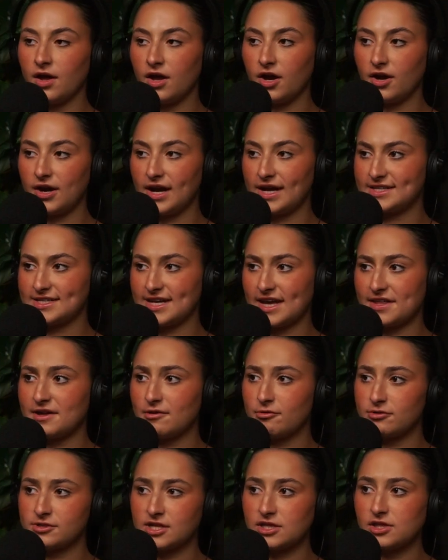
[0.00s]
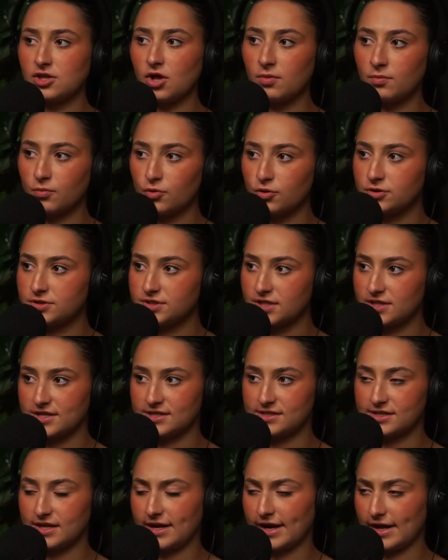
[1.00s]
All right, Dad, there was a lot more to this
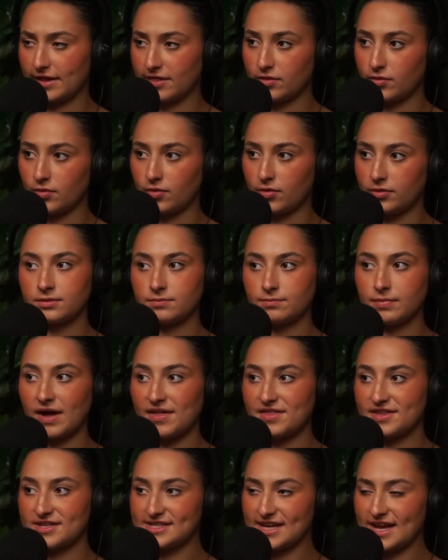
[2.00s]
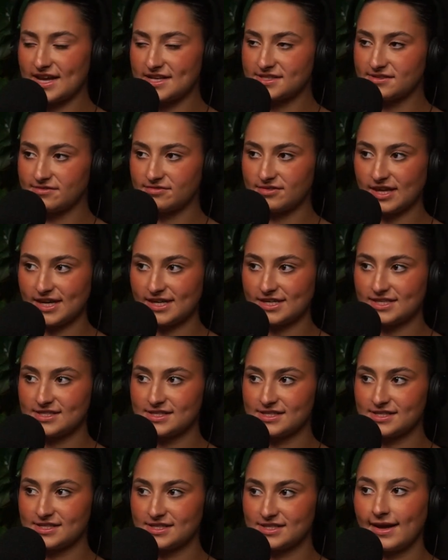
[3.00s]
than I thought. By the sounds of
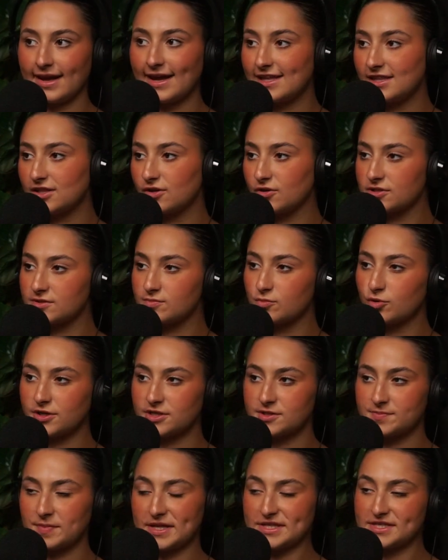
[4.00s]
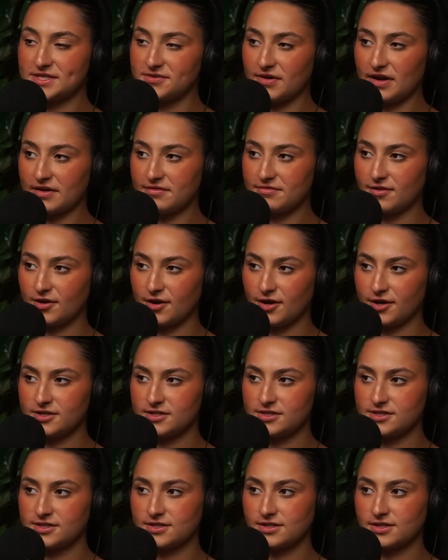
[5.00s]
things, it looks more expensive at
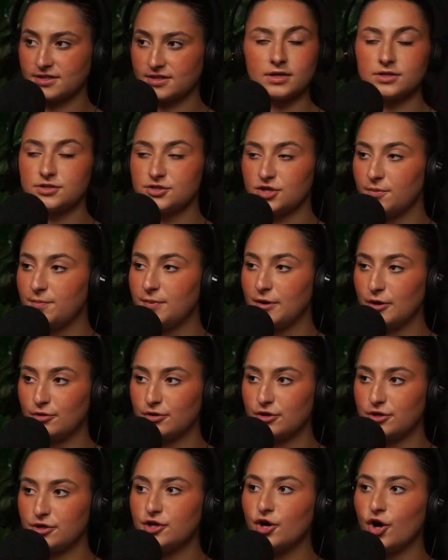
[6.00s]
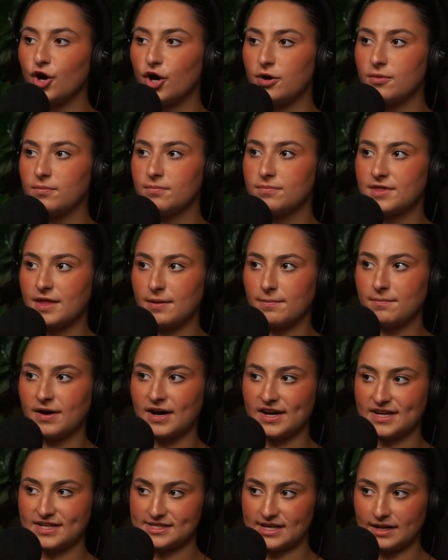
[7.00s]
first to build a new home than buy
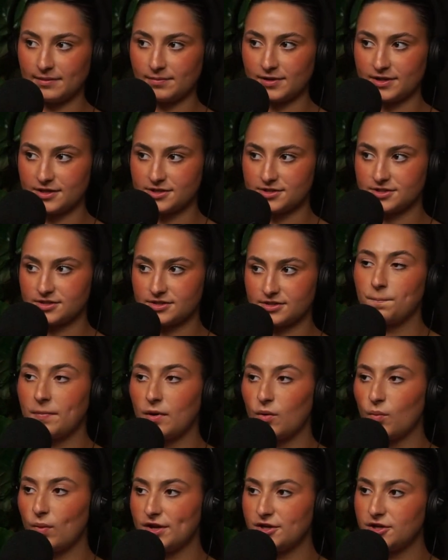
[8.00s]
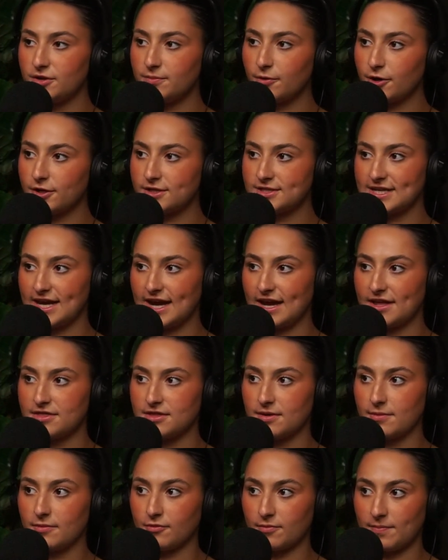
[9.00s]
established. But when you broke down
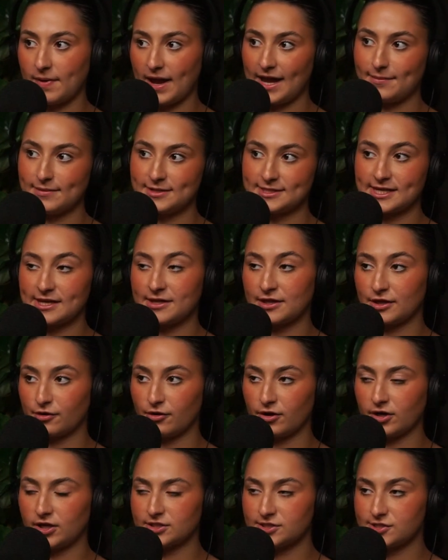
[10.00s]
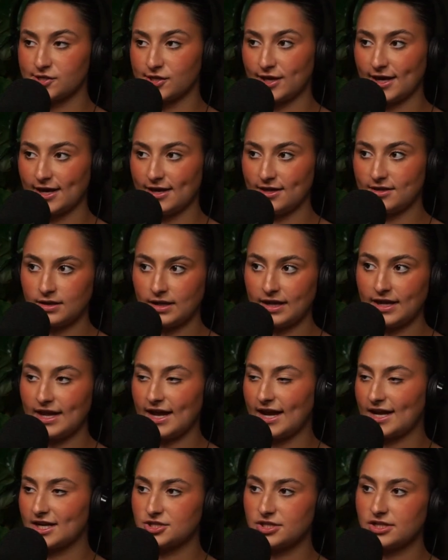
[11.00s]
the repayments and the grants you get, it
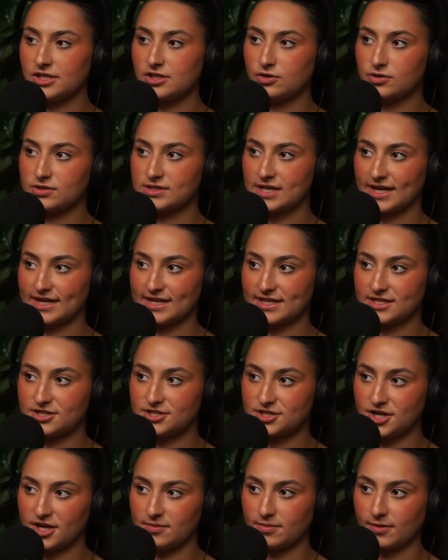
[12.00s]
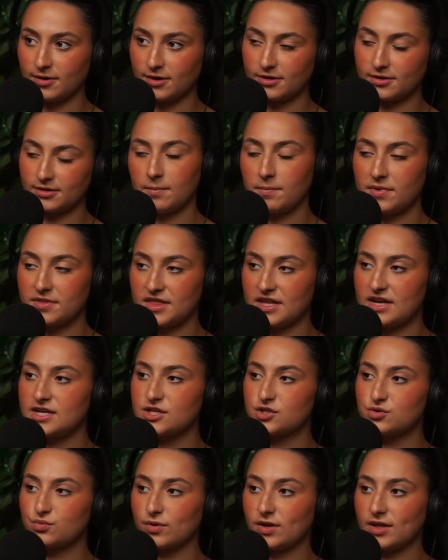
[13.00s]
actually looks like it's cheaper. But then
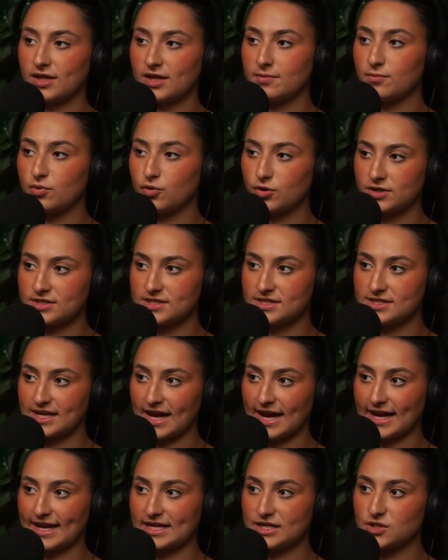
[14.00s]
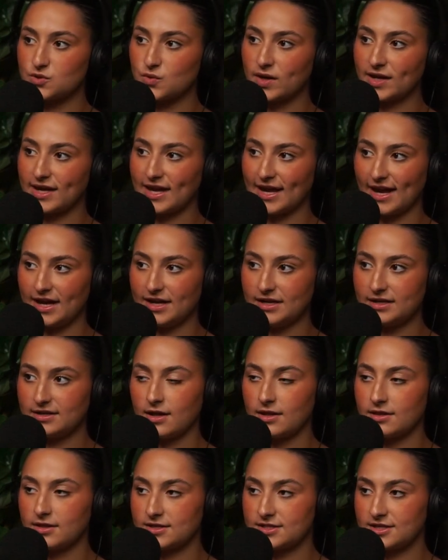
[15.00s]
it's really important to take into account
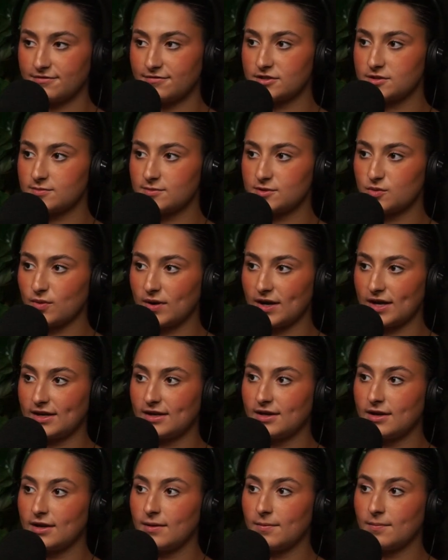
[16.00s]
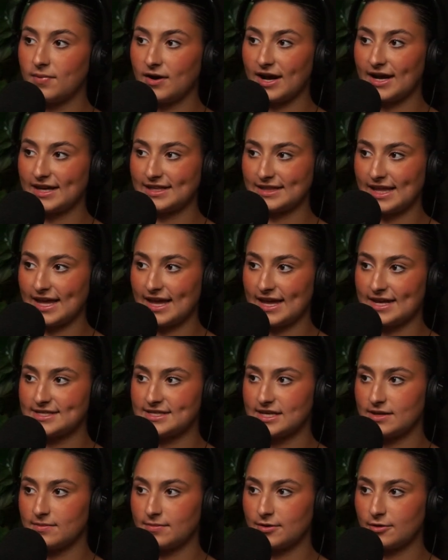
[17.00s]
the difference between buying land
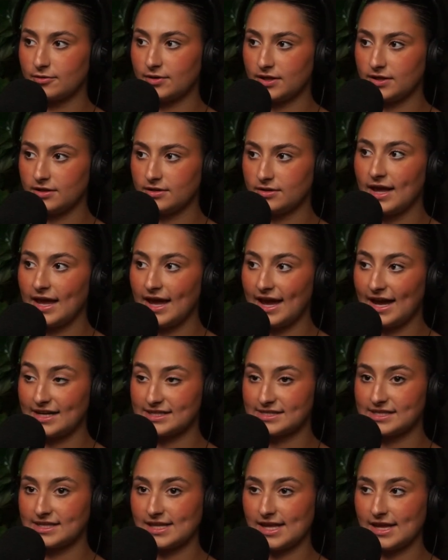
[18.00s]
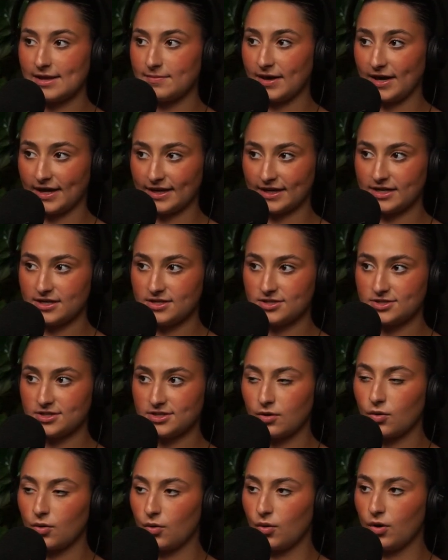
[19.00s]
and building, house and land package,
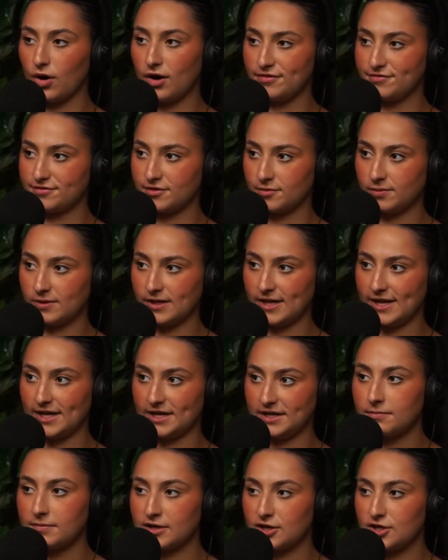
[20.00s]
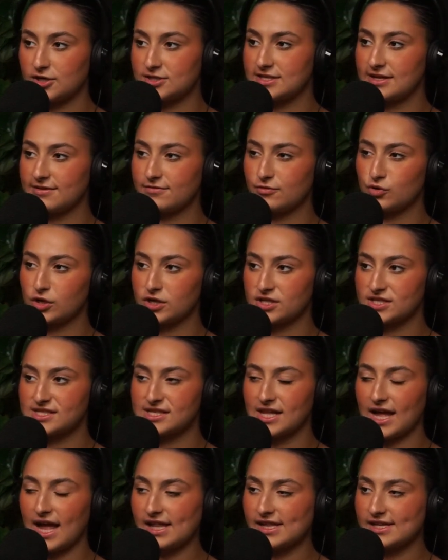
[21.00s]
or off the plan, because they've all got
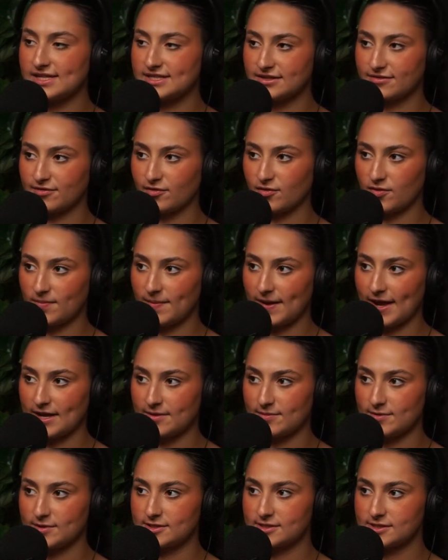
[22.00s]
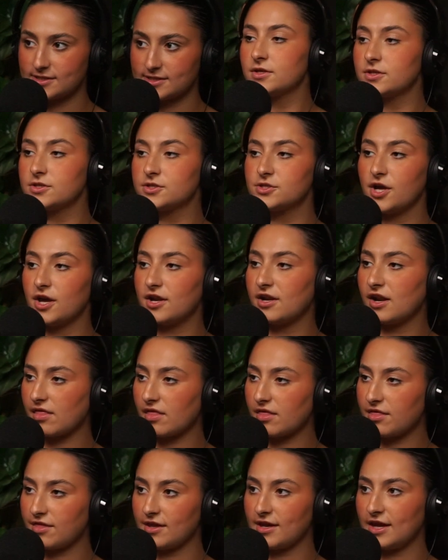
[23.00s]
slightly different repayments. So another
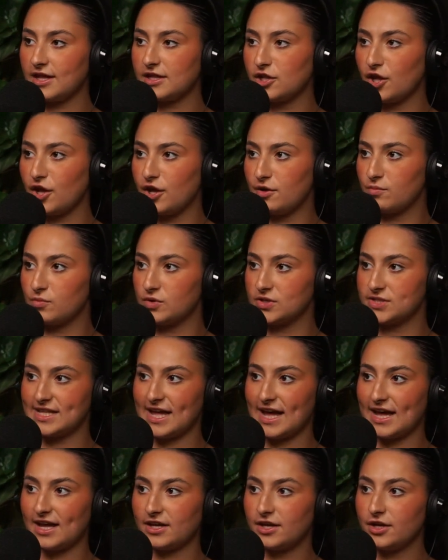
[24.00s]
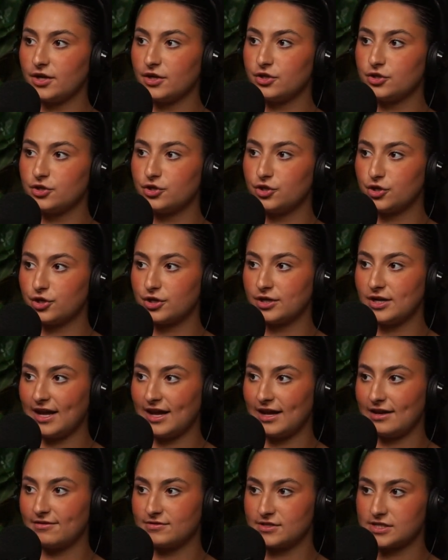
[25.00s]
thing I learnt was that you can
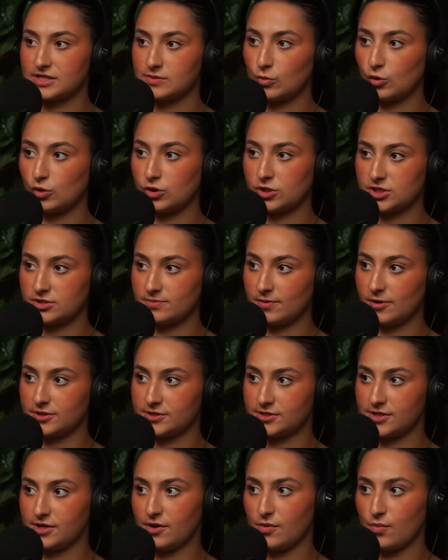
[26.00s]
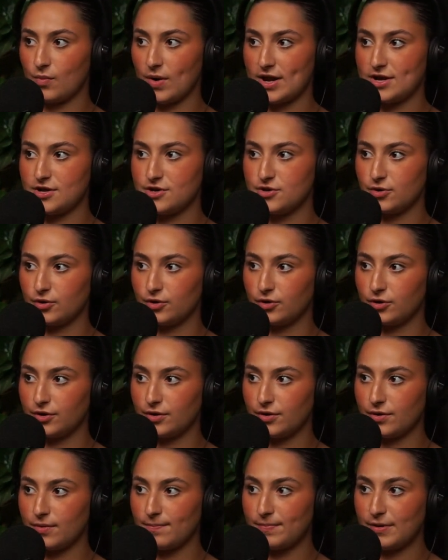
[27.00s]
have a small deposit when you're
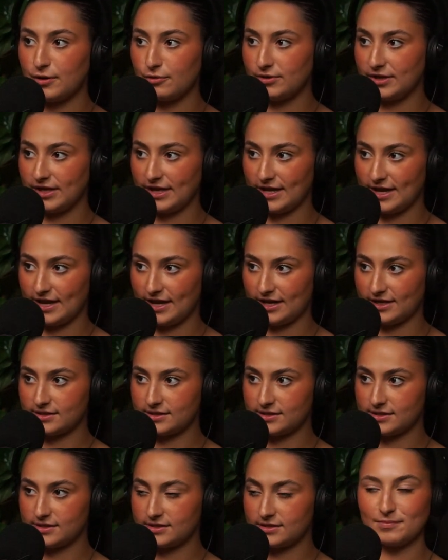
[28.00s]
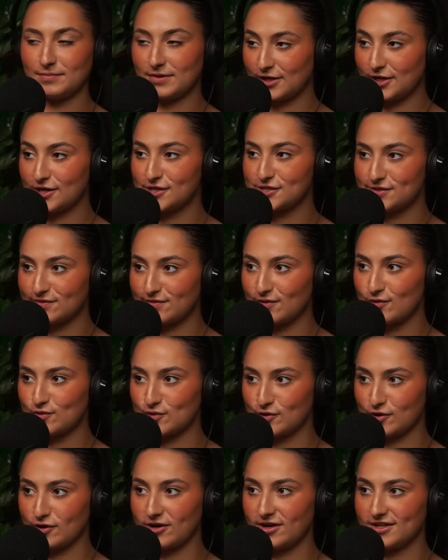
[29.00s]
building a house because of all the
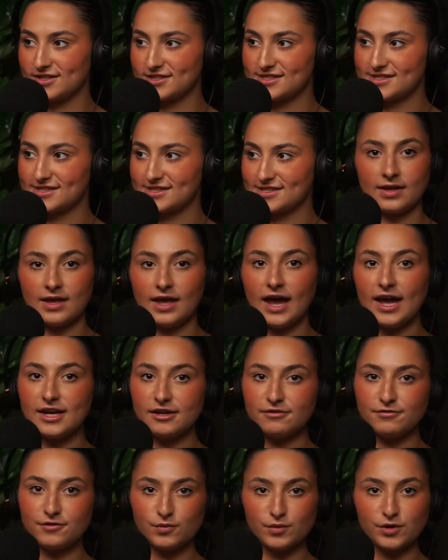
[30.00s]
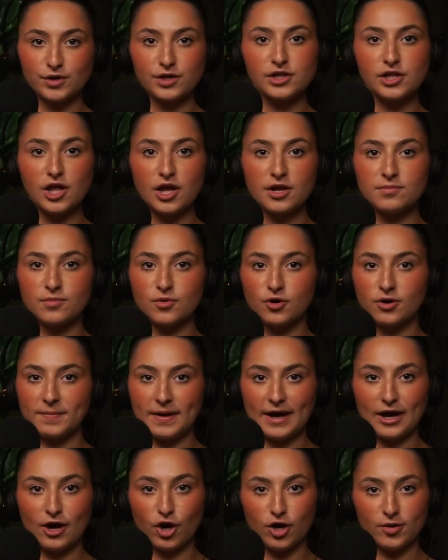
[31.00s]
grants. And if you want to learn more
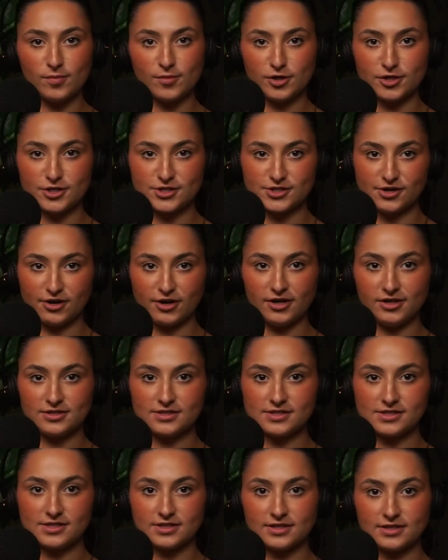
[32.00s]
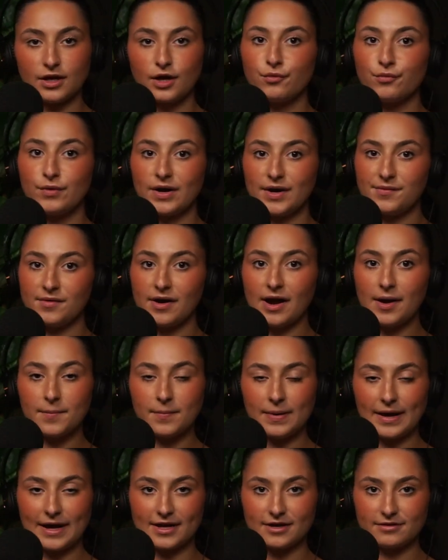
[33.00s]
about homeowners grants, rewind
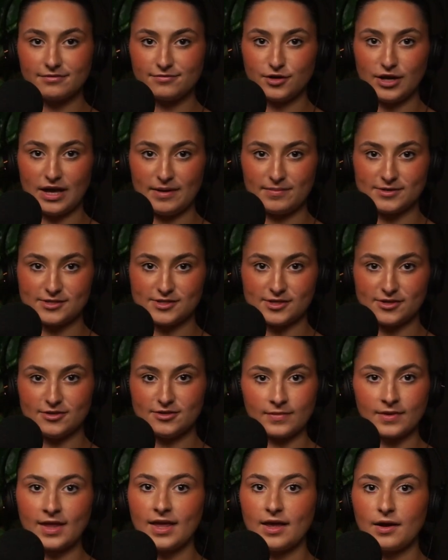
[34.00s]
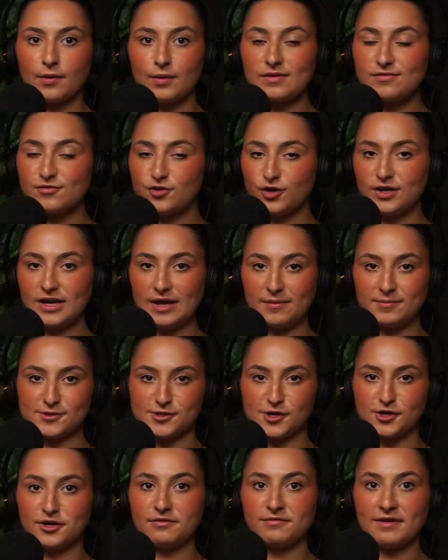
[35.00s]
back a few episodes. We've got an
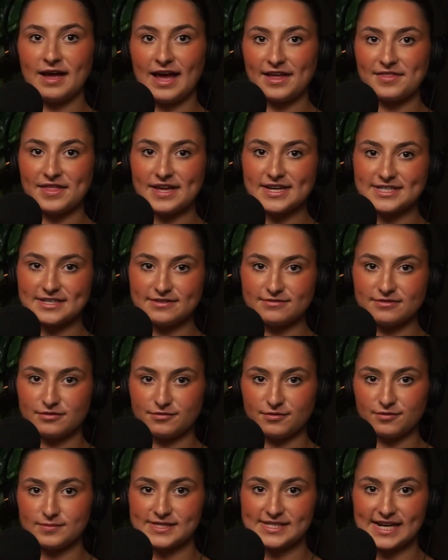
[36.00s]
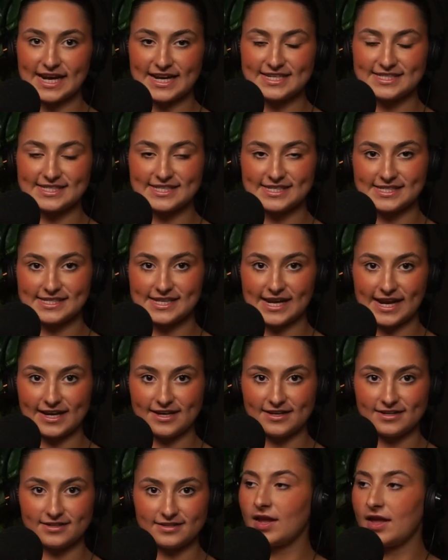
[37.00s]
episode of how they differ from states to state.
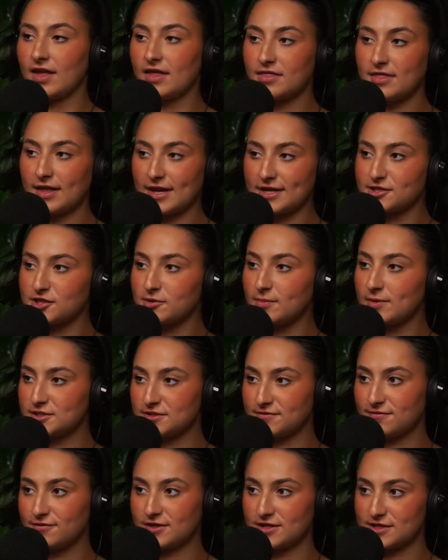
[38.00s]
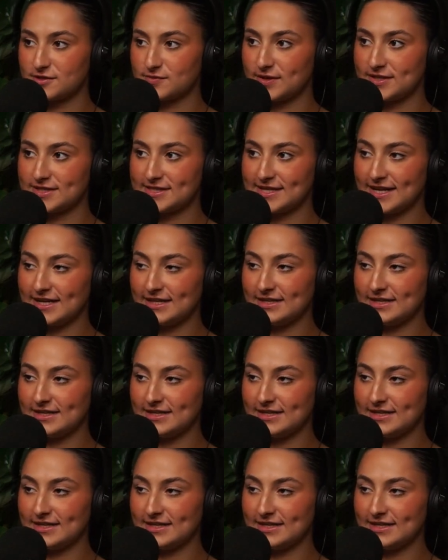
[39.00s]
Thanks so much for this one, Dad.